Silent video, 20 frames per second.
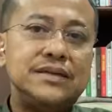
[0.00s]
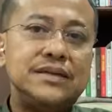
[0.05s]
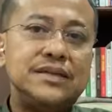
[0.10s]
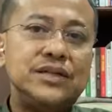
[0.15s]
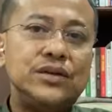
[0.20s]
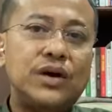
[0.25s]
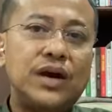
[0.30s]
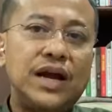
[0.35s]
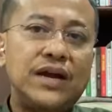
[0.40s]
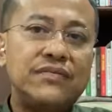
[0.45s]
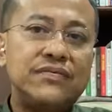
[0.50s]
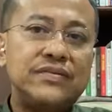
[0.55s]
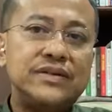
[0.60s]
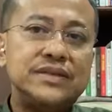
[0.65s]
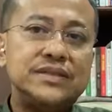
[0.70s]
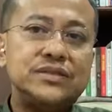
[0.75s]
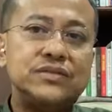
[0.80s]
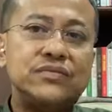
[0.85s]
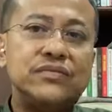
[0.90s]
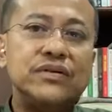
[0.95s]
your
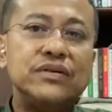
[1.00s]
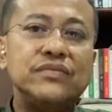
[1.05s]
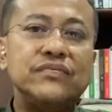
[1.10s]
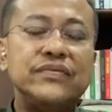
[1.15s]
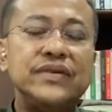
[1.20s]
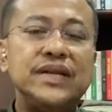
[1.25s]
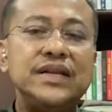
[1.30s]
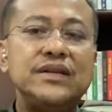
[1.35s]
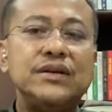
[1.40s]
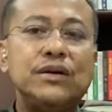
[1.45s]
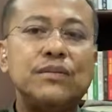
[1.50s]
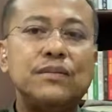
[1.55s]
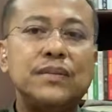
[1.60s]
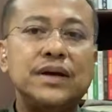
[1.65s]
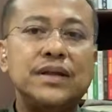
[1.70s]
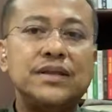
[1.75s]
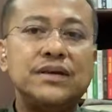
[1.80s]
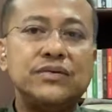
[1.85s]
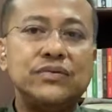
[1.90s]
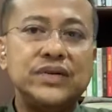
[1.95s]
effort to fulfill your
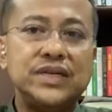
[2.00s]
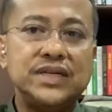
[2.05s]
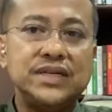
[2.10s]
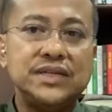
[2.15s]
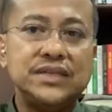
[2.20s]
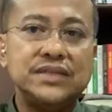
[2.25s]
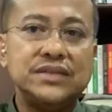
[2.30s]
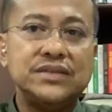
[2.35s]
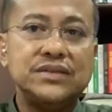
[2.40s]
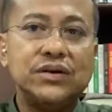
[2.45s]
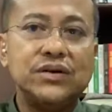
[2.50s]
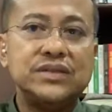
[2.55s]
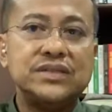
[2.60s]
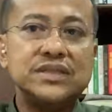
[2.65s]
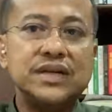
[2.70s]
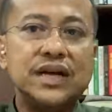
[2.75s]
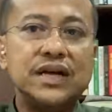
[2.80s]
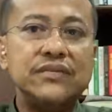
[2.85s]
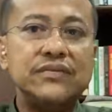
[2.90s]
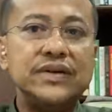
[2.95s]
mother's wishes or
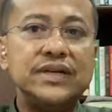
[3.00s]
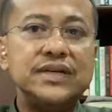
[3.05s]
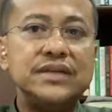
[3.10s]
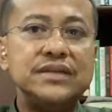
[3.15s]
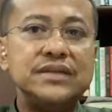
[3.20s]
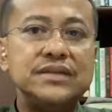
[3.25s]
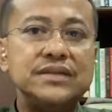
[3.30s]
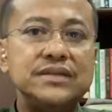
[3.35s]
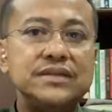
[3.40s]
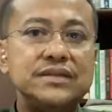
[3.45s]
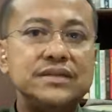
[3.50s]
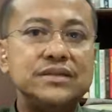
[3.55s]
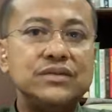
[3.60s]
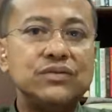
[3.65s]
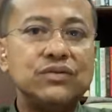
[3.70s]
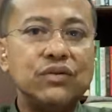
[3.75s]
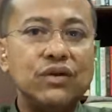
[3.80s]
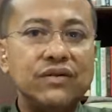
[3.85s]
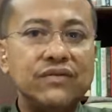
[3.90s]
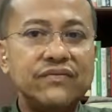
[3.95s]
striving
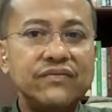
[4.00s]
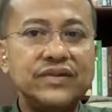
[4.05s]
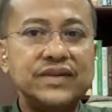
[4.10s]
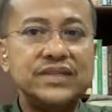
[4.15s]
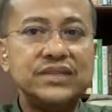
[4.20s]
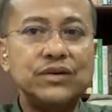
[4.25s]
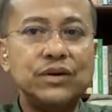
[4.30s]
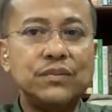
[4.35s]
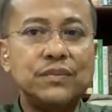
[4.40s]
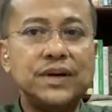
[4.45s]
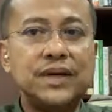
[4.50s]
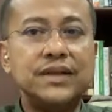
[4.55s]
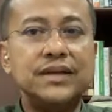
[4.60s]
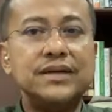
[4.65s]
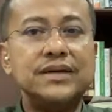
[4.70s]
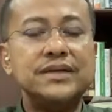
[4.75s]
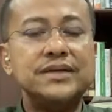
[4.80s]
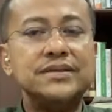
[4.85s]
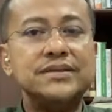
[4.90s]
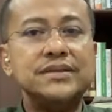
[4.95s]
to comfort your
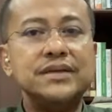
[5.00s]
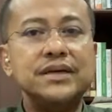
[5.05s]
mother,